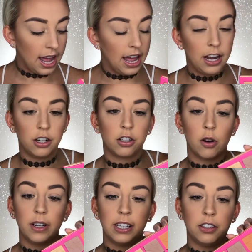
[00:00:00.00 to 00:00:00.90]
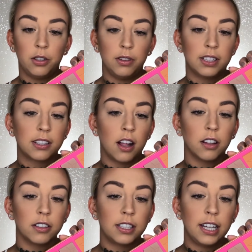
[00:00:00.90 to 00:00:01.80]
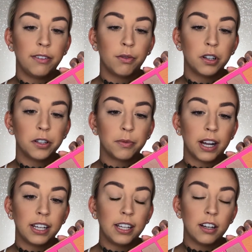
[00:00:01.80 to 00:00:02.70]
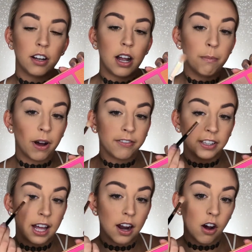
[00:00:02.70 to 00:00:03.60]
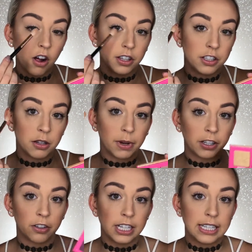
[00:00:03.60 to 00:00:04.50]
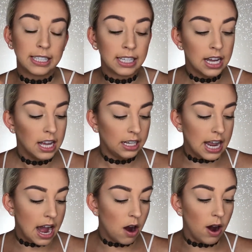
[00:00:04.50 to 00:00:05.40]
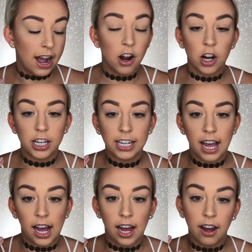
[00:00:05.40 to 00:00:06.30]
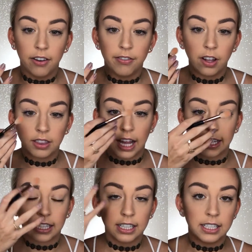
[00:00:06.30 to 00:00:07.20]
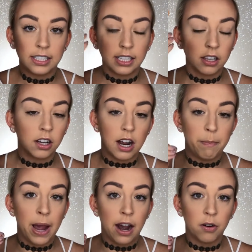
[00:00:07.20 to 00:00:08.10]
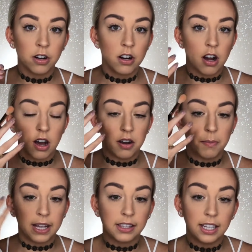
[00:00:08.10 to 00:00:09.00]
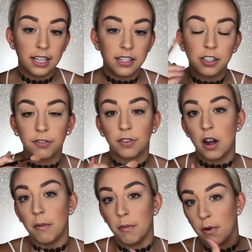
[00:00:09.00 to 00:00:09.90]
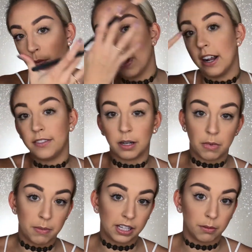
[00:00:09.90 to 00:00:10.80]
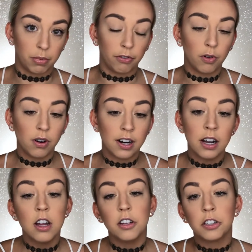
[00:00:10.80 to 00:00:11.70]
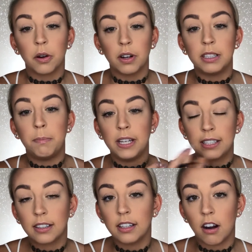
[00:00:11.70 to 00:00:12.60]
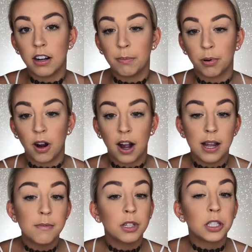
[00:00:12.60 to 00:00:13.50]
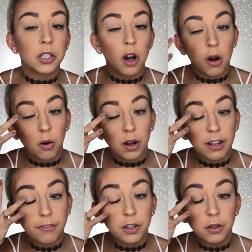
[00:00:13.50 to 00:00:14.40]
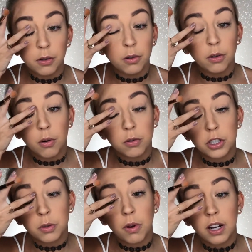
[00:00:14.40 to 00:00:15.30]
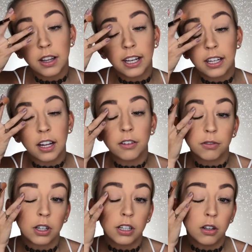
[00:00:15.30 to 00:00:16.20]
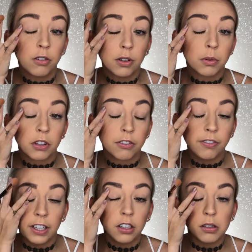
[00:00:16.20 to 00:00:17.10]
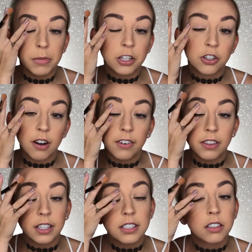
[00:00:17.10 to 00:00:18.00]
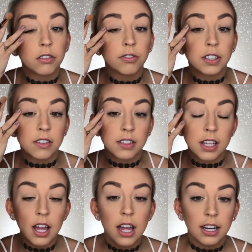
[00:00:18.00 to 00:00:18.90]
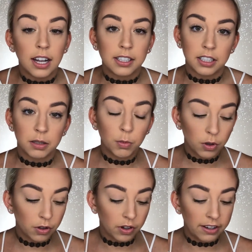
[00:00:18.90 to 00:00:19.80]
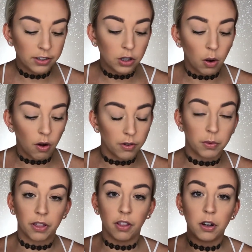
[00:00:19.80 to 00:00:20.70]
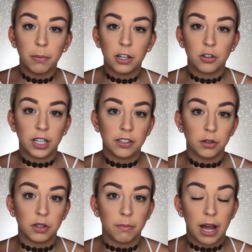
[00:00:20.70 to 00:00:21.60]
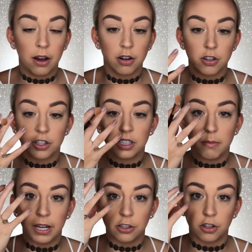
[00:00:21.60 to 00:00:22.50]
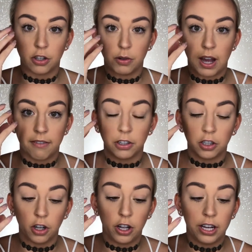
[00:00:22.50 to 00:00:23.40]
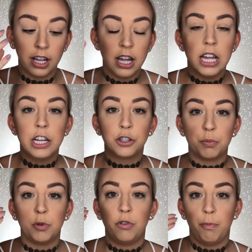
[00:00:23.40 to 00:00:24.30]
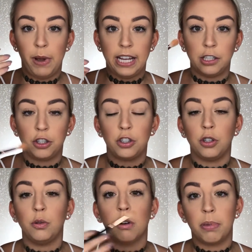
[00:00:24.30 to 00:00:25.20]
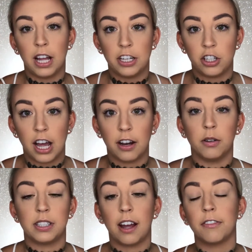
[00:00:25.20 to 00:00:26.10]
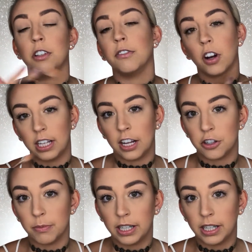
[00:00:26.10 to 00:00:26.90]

and going into this color Safe Word right here and buffing that all into my crease. Now I already have like concealer and powder on my lids from when I've done my makeup before, so it's basically already primed. So if you just want to like kind of run it over with your finger, make sure everything still feels nice and smooth, or even go over with a little bit of translucent powder just to make sure you have a good smooth base to apply shadows after you've already had your